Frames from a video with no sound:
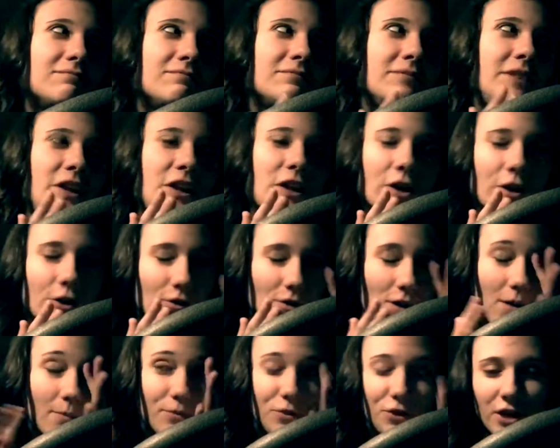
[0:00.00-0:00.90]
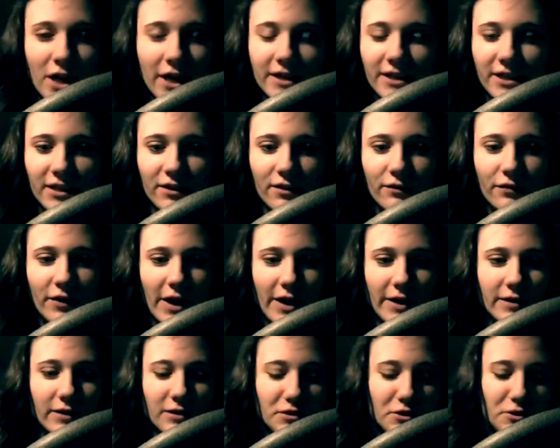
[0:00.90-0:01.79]
you know, objective
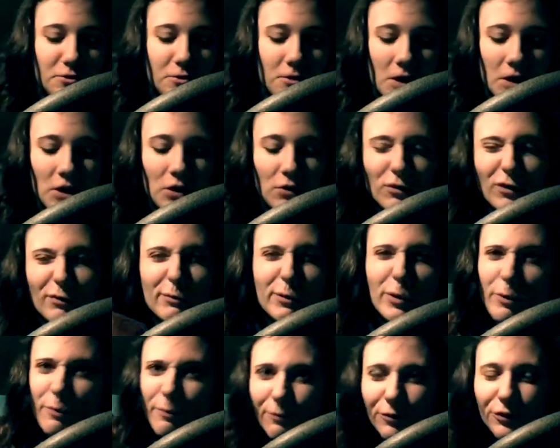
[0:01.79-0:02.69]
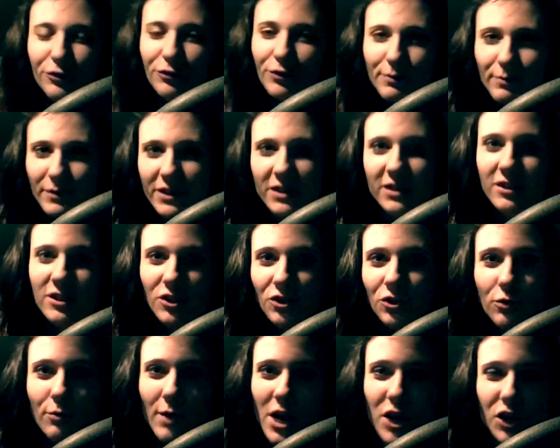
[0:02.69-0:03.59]
and removed from the
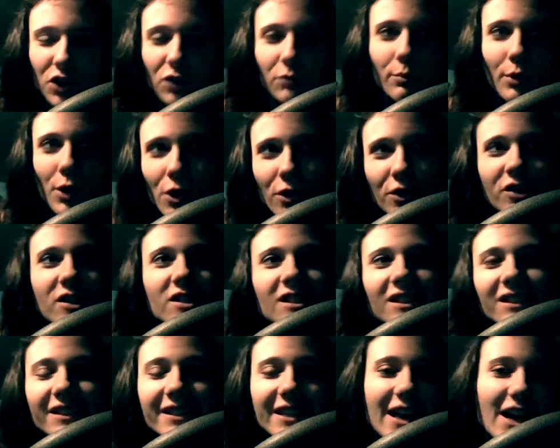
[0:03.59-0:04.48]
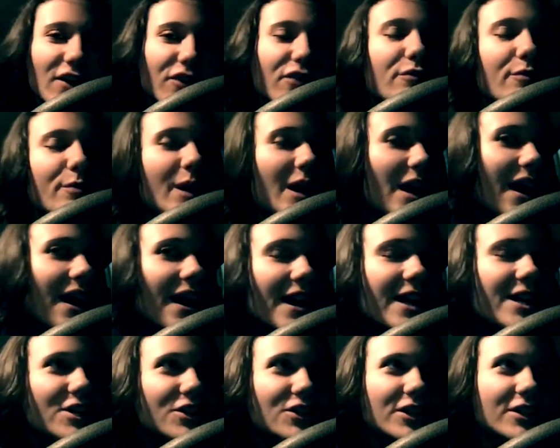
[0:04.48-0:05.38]
situation personally FBI
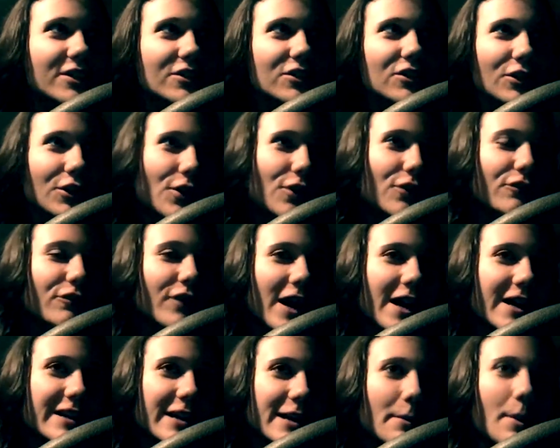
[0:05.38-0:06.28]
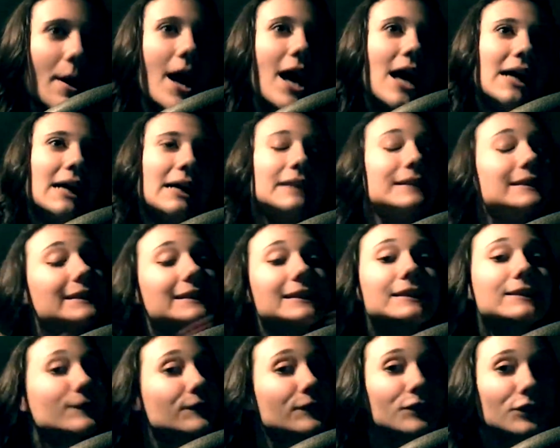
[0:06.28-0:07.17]
agents to go find him?
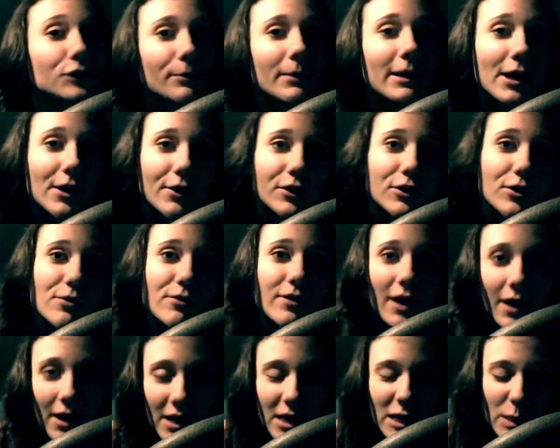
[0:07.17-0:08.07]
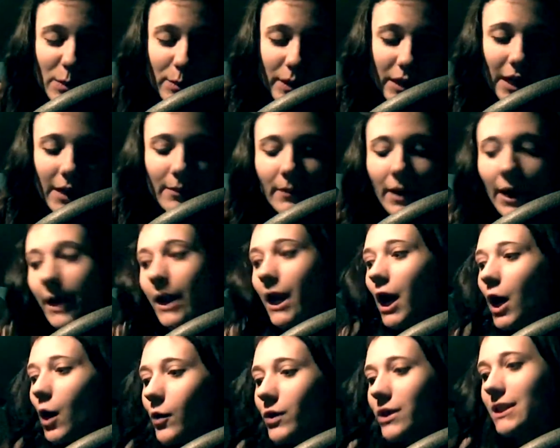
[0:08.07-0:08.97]
I don't know about you guys, but I might
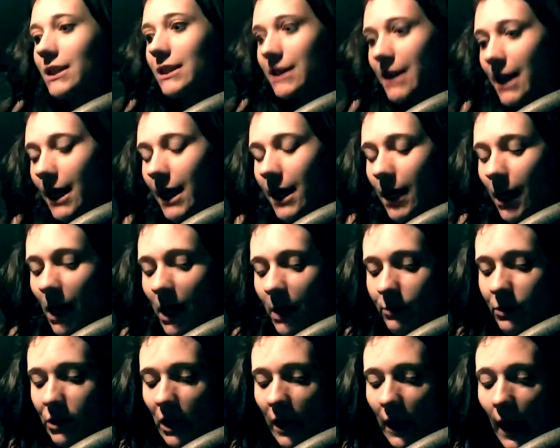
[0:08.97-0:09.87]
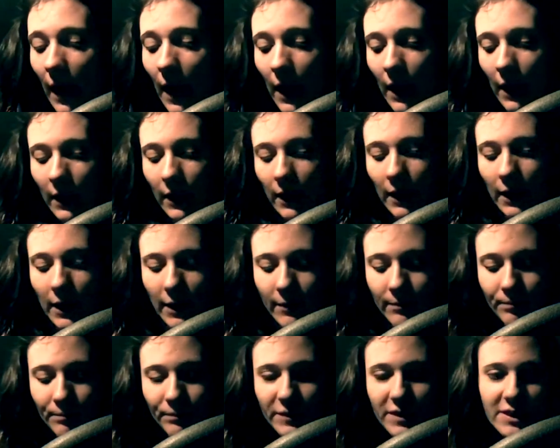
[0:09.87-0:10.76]
go with the second option.
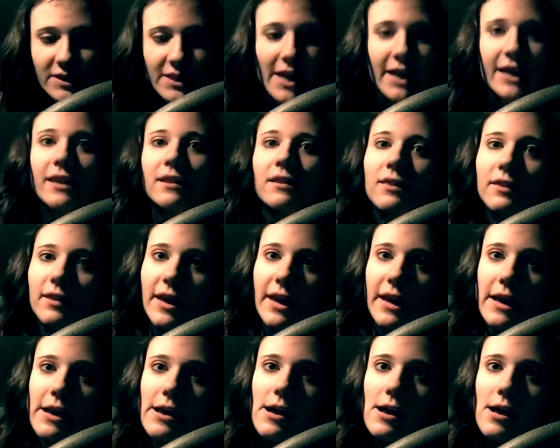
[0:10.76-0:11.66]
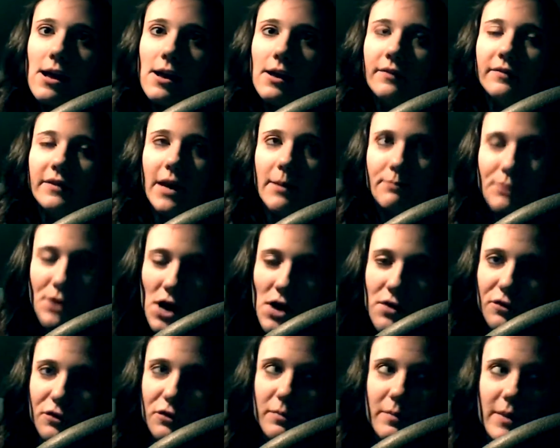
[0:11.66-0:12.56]
Second thing that
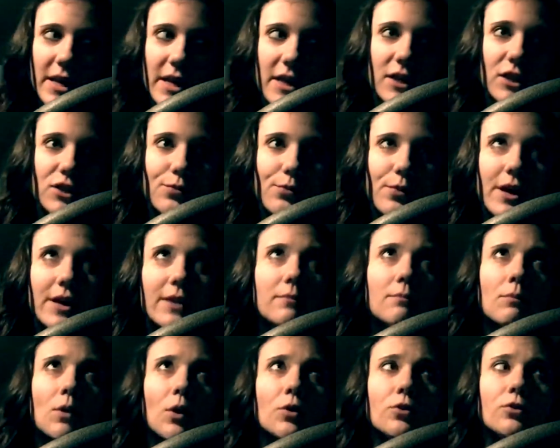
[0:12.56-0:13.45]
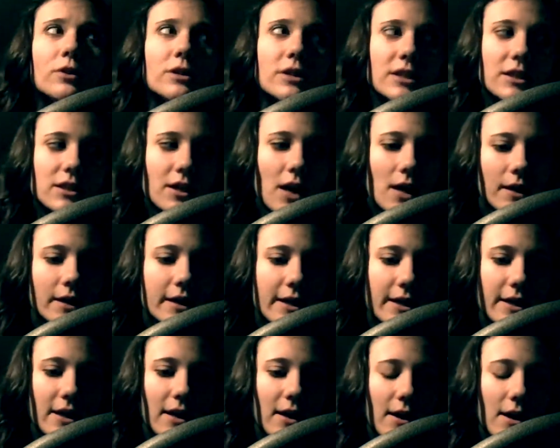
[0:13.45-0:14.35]
bothered me is when Mulder and
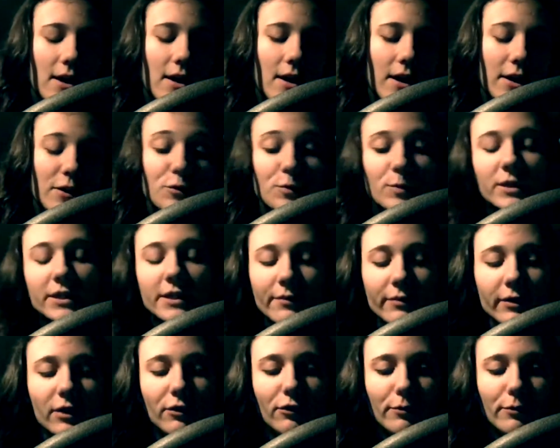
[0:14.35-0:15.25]
Scully, I specifically